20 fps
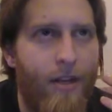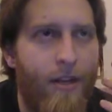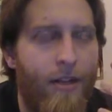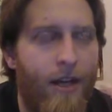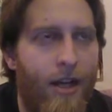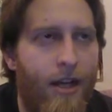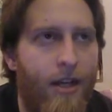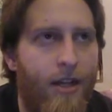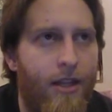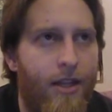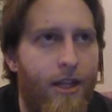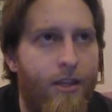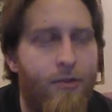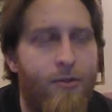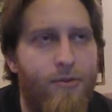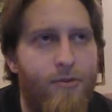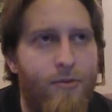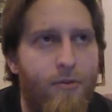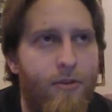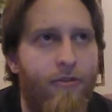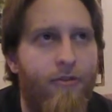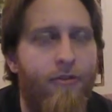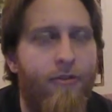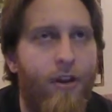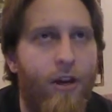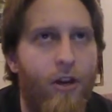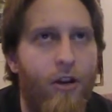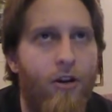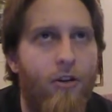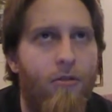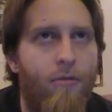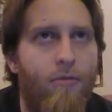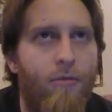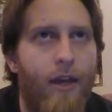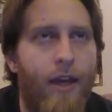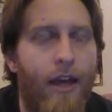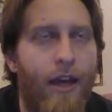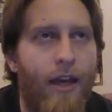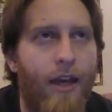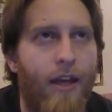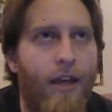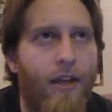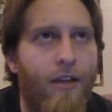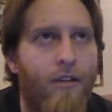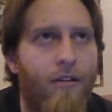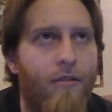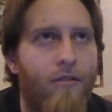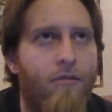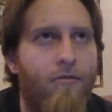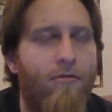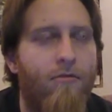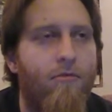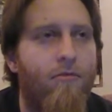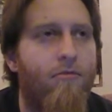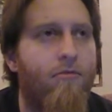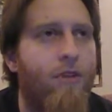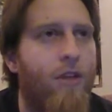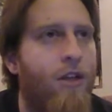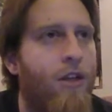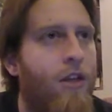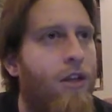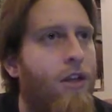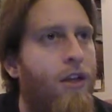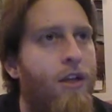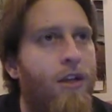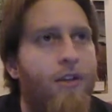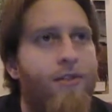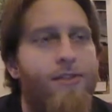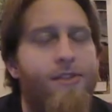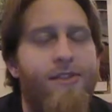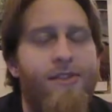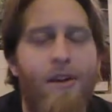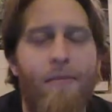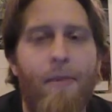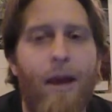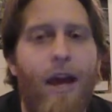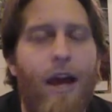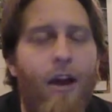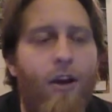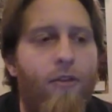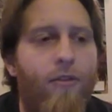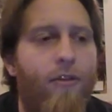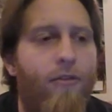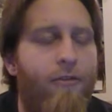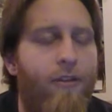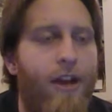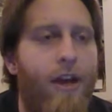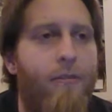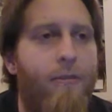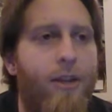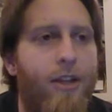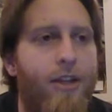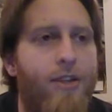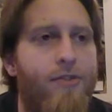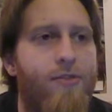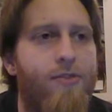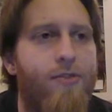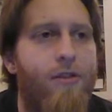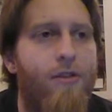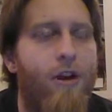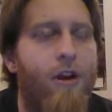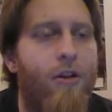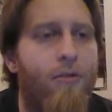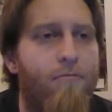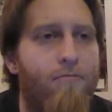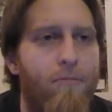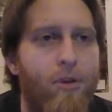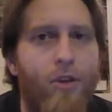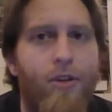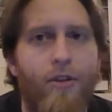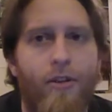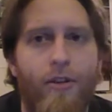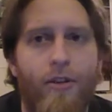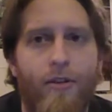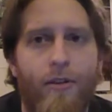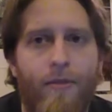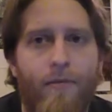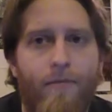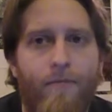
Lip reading: that goes through the film, and somehow the families are murdered.